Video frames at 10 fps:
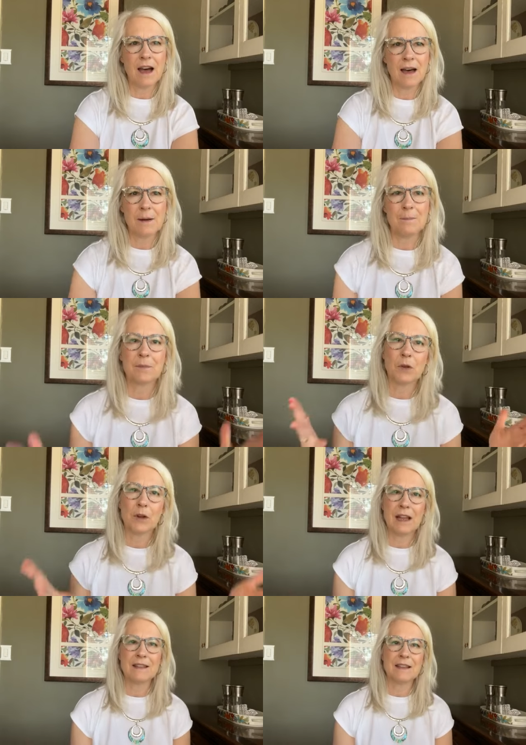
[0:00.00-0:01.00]
um,
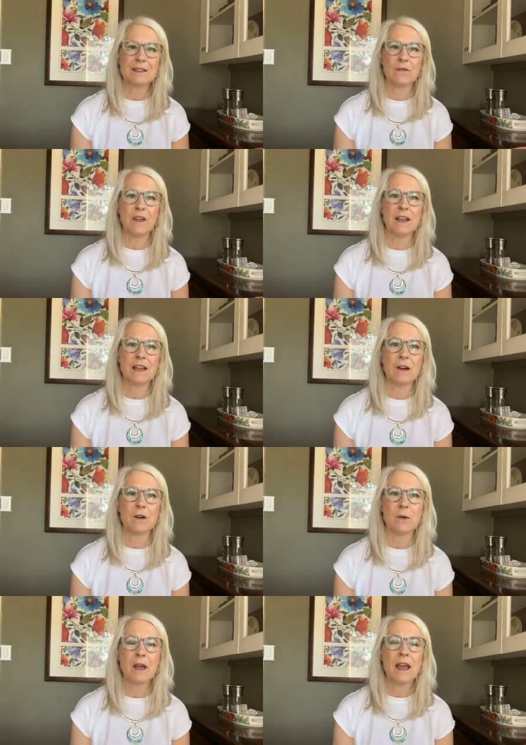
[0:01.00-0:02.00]
create this
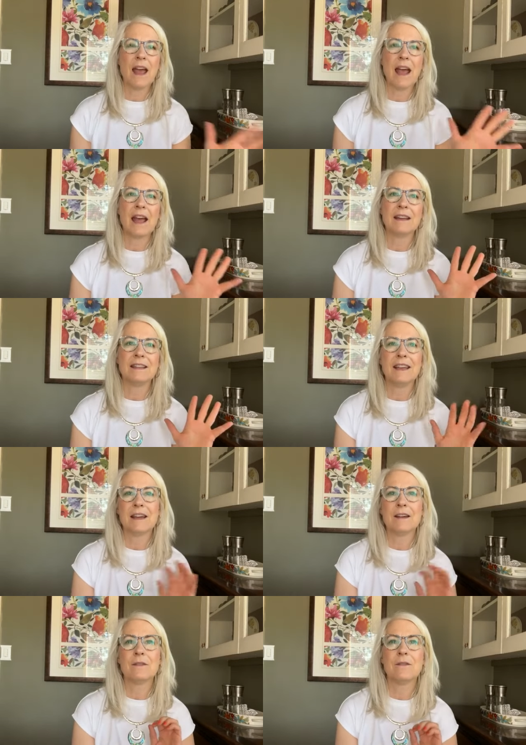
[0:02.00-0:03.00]
video and
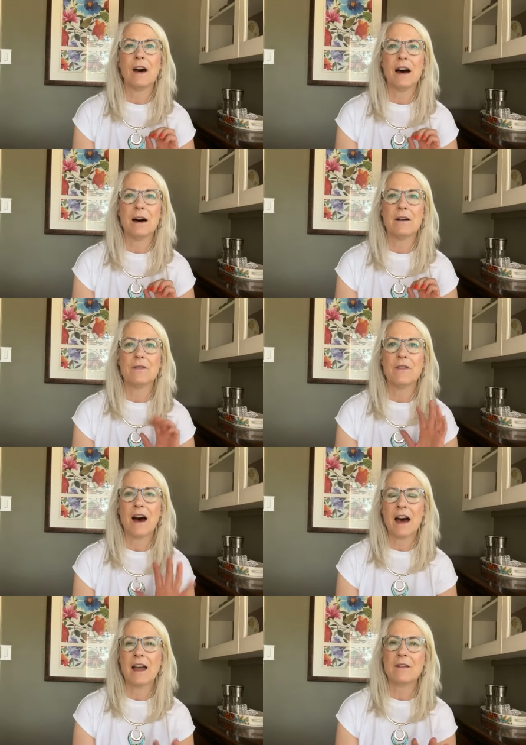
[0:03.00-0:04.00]
give uh,
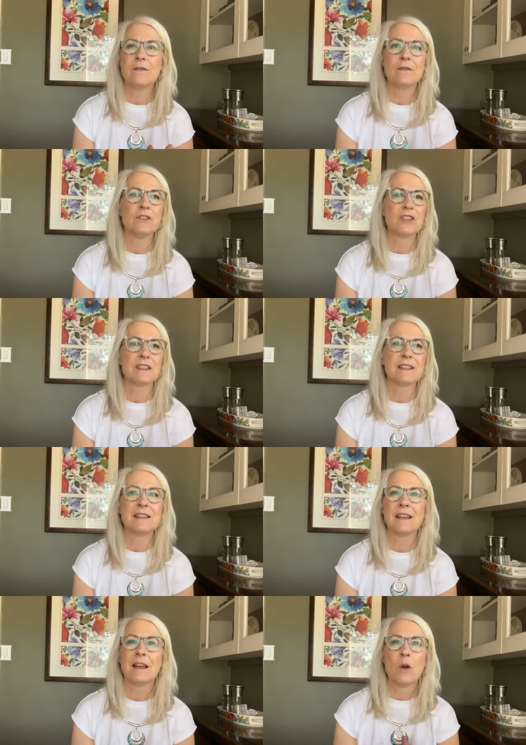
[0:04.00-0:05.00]
five
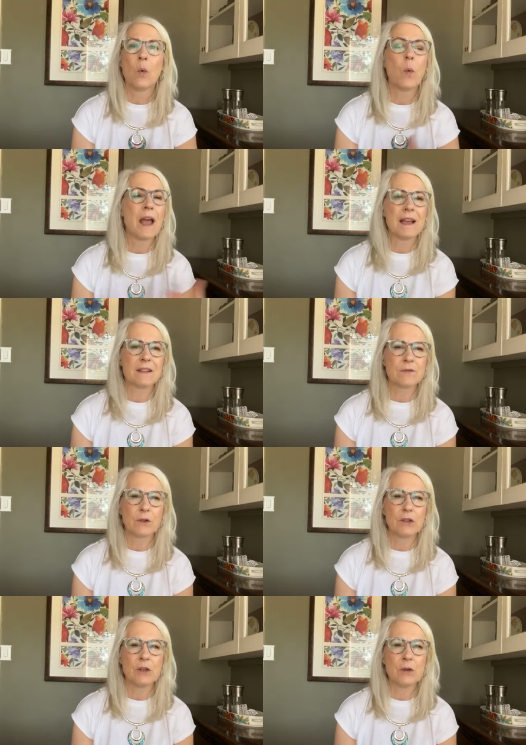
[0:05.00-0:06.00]
just ways
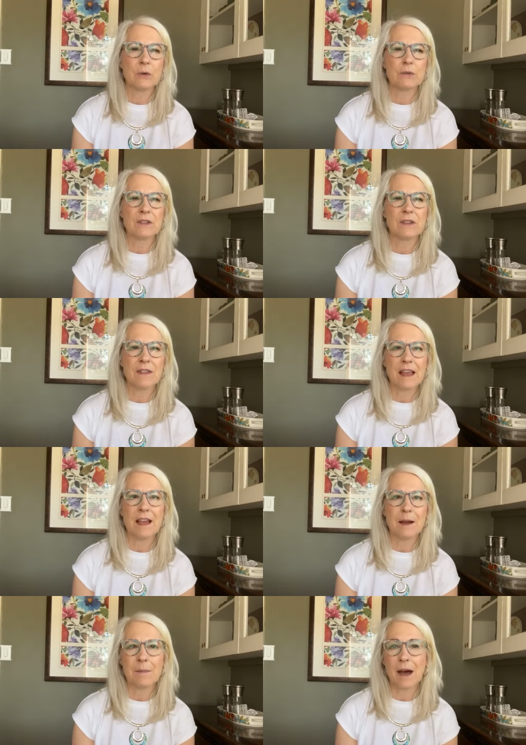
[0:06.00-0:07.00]
for you to
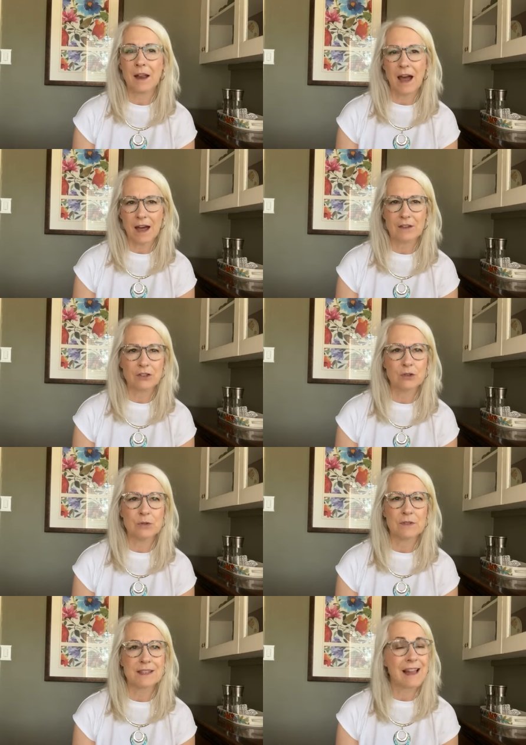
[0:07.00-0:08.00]
think about how to
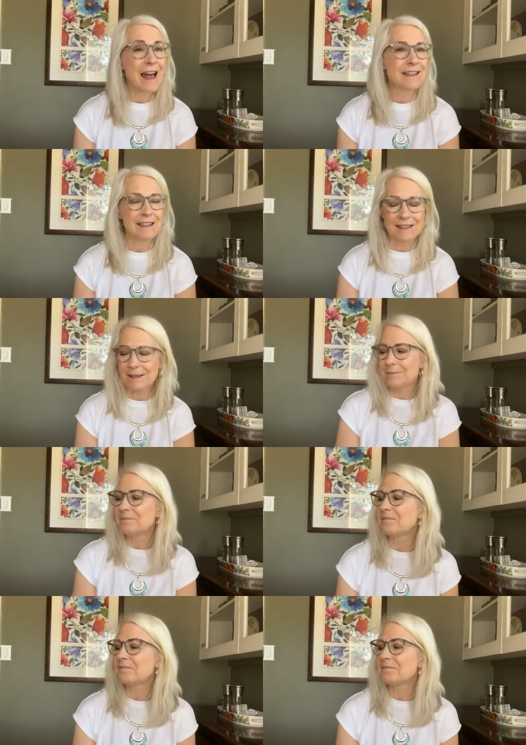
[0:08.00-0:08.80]
choose glasses.